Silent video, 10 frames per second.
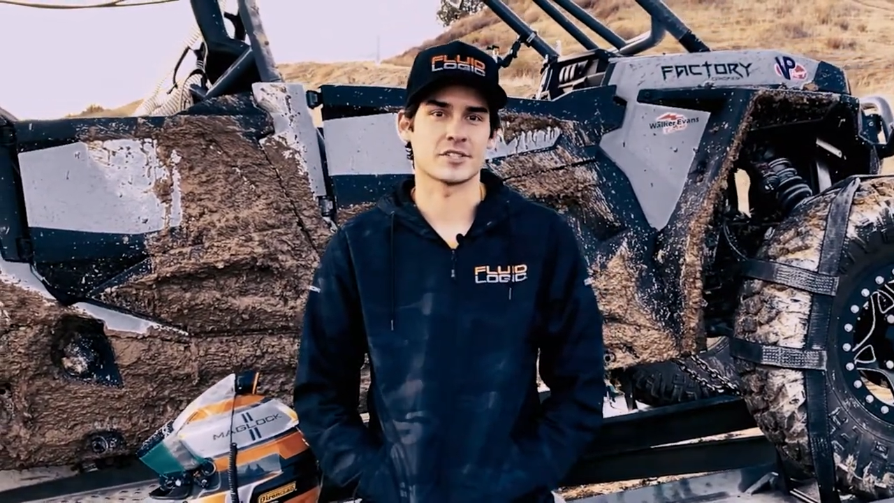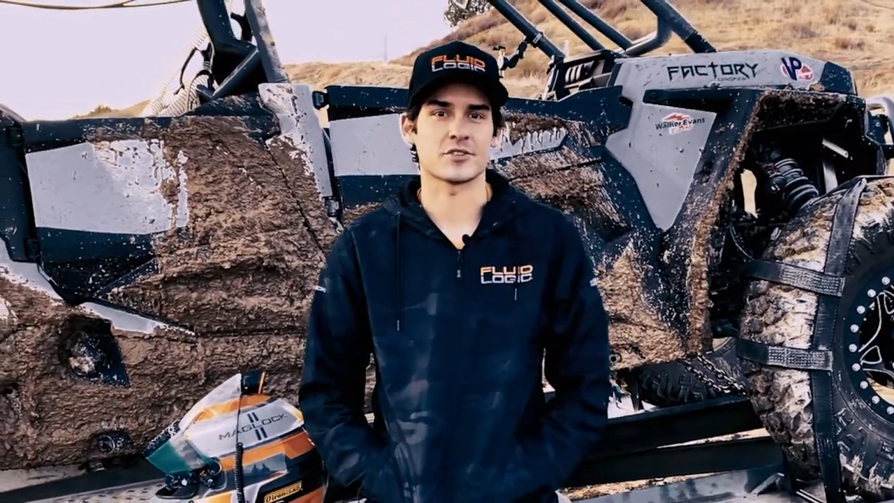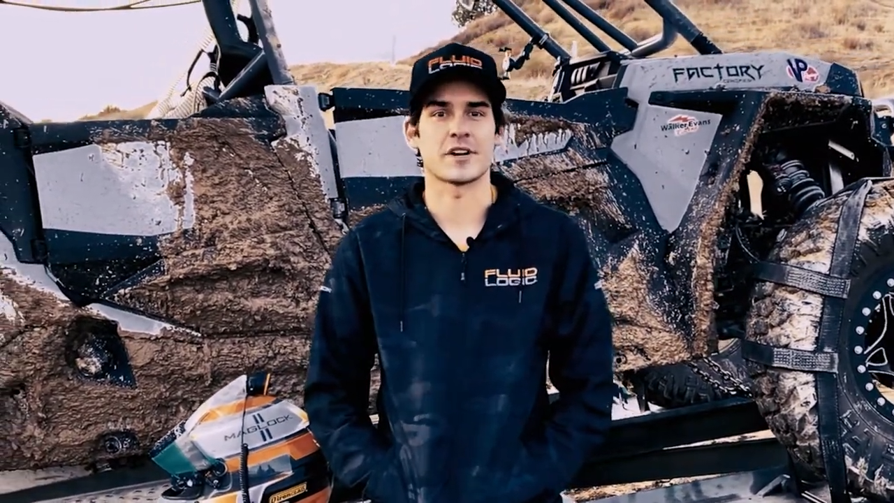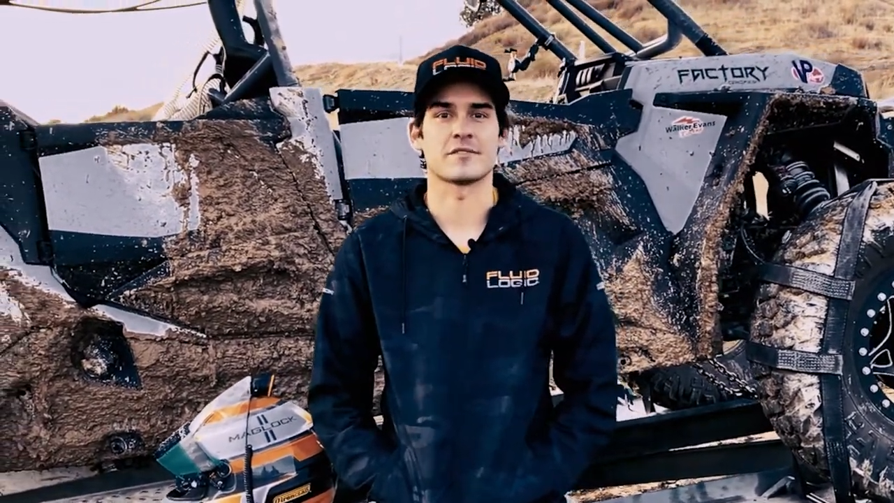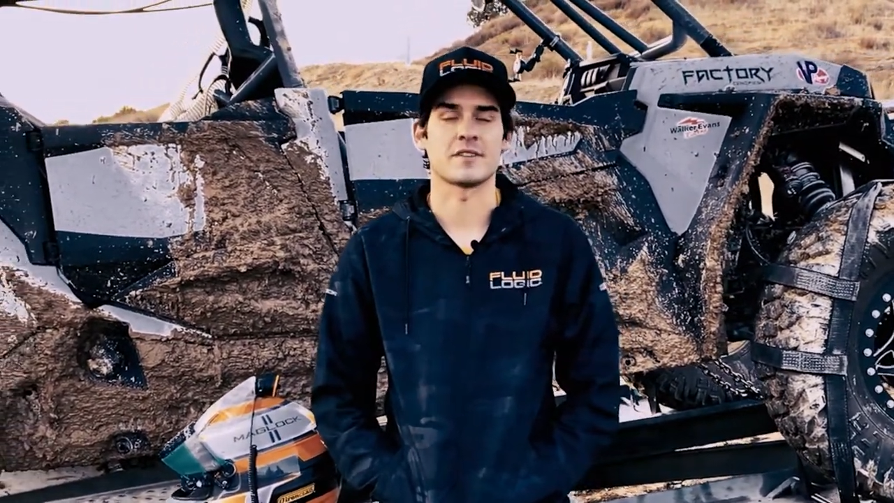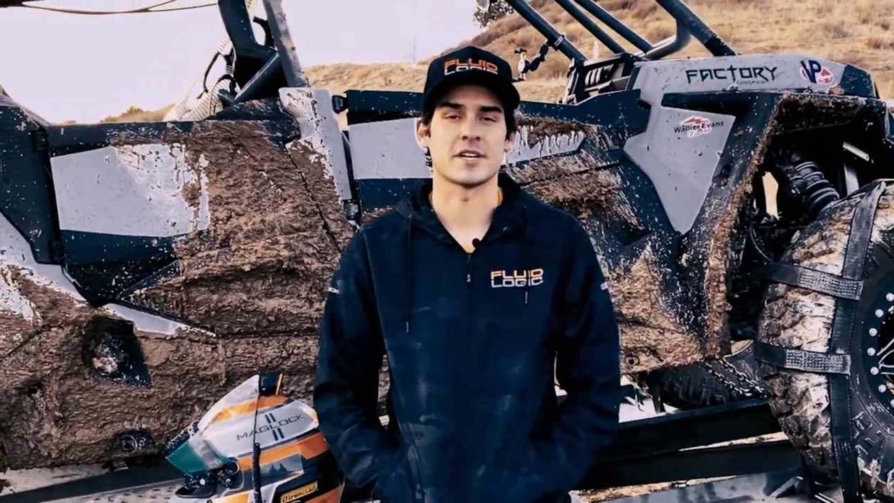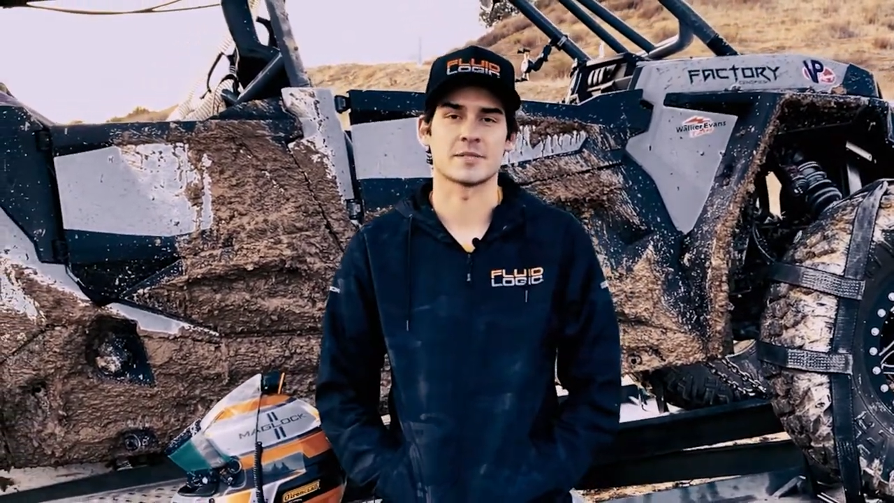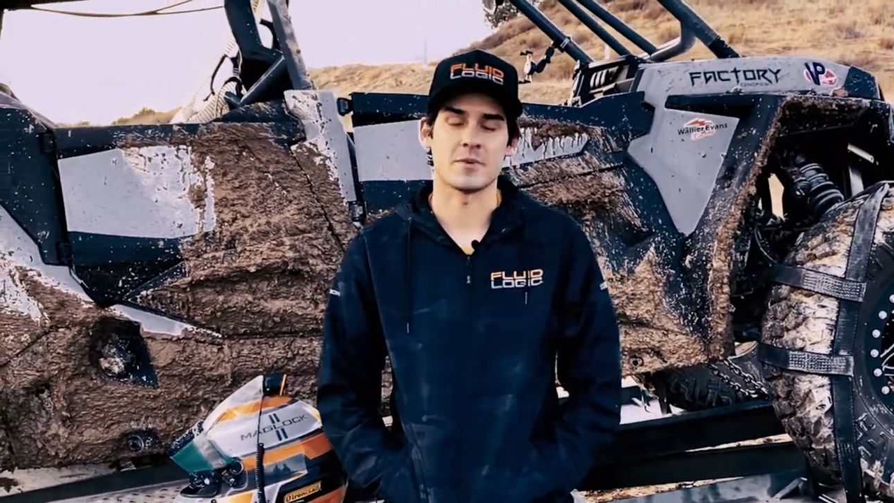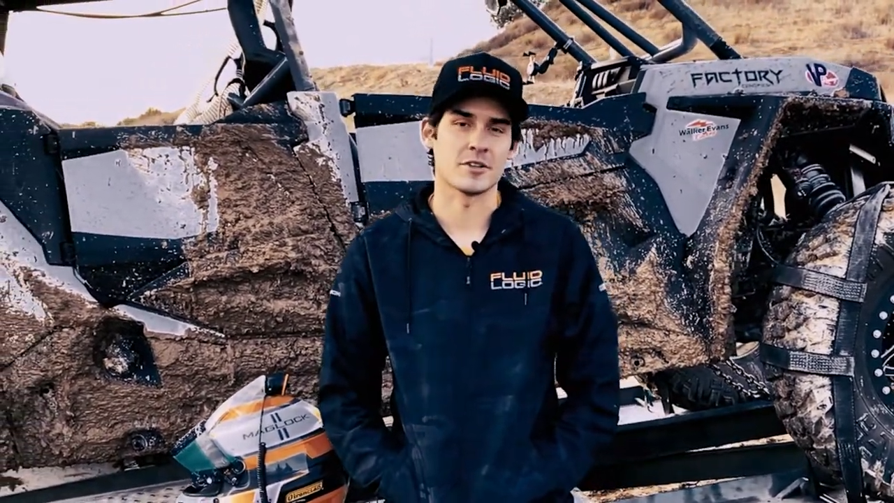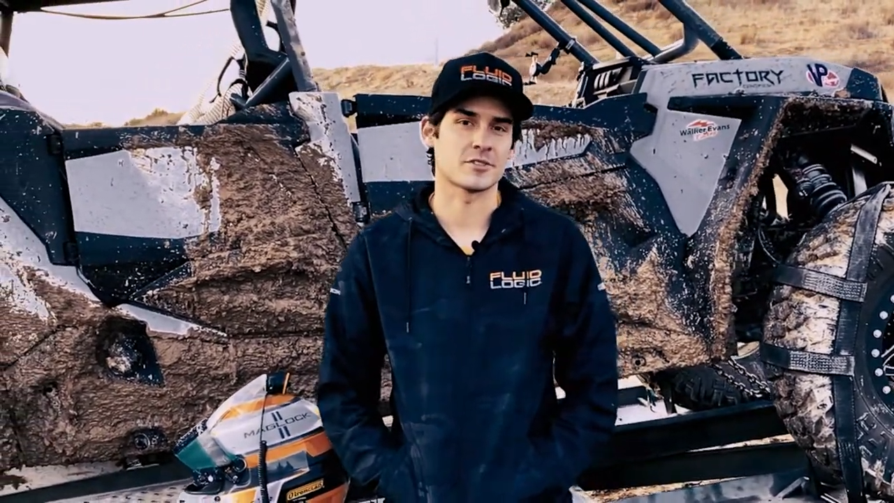just trying to find
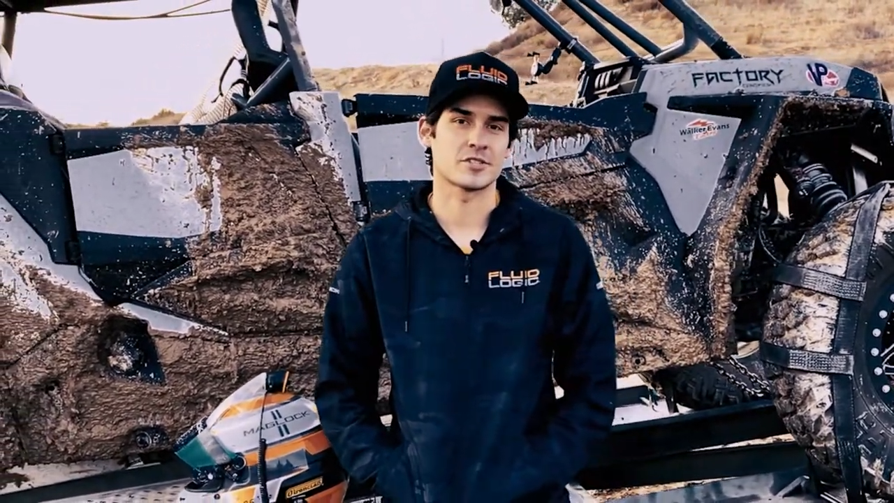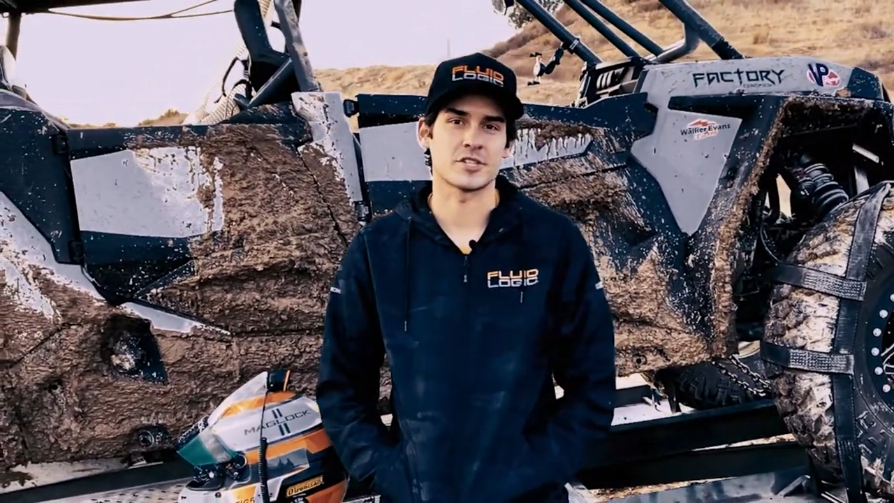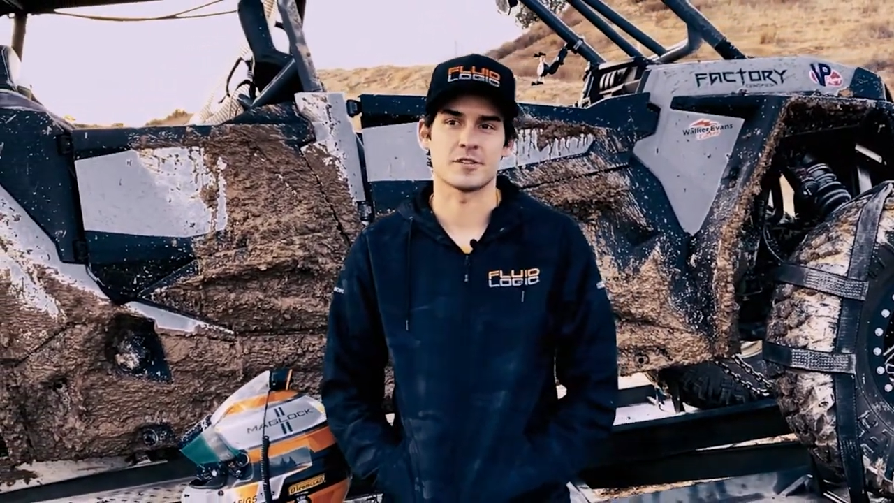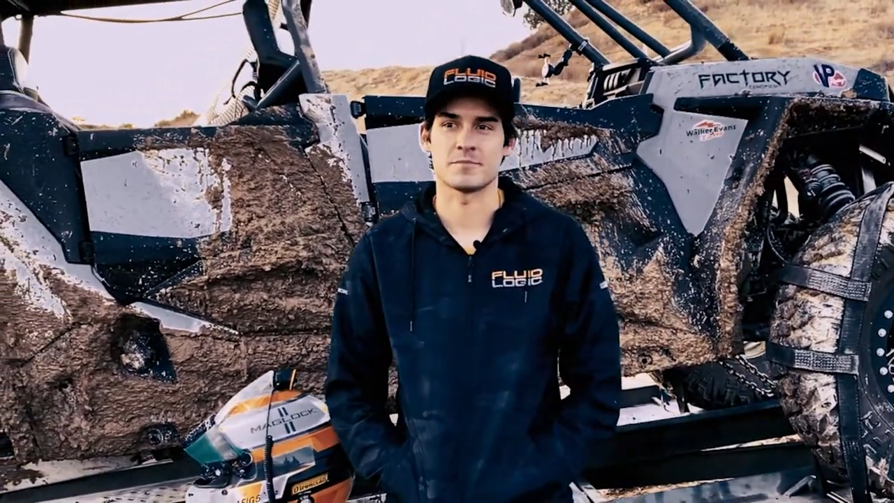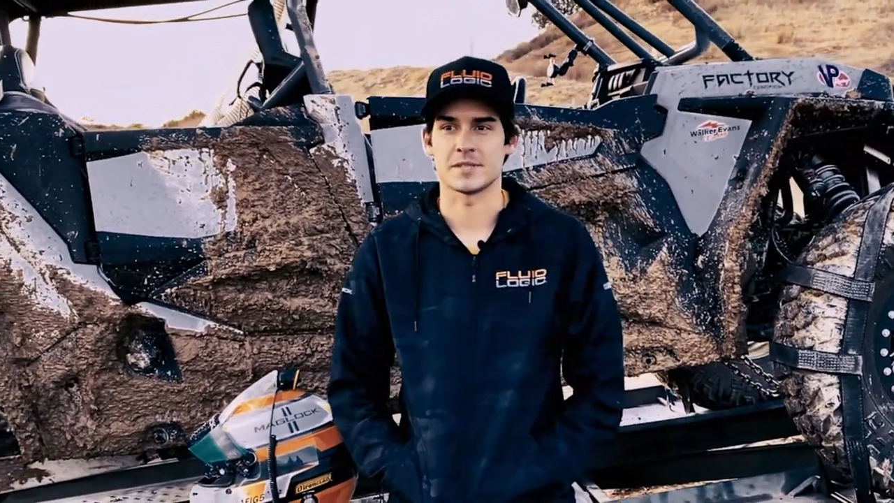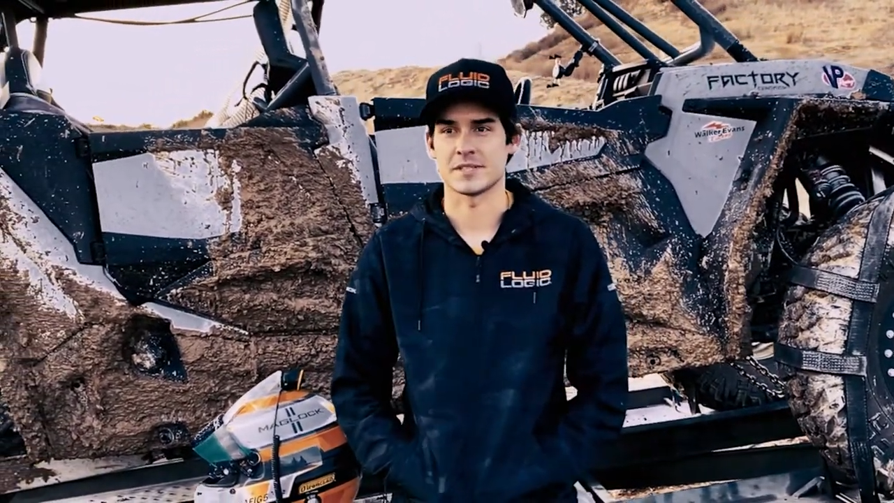sponsorship,